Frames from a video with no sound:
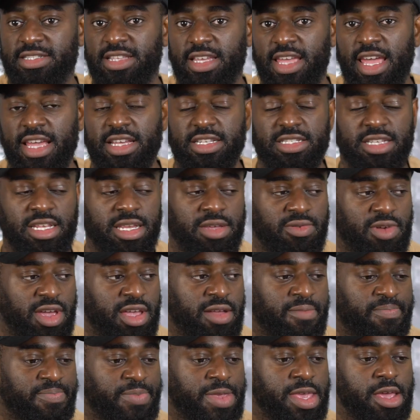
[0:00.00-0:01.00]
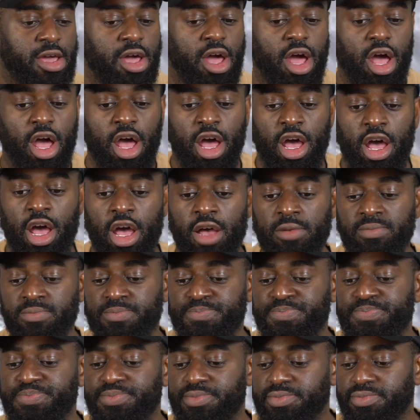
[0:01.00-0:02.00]
the case. Anyway,
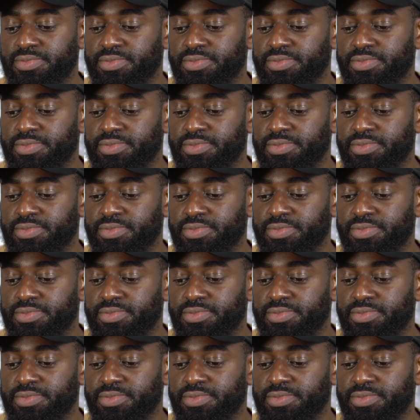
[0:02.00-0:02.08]
um,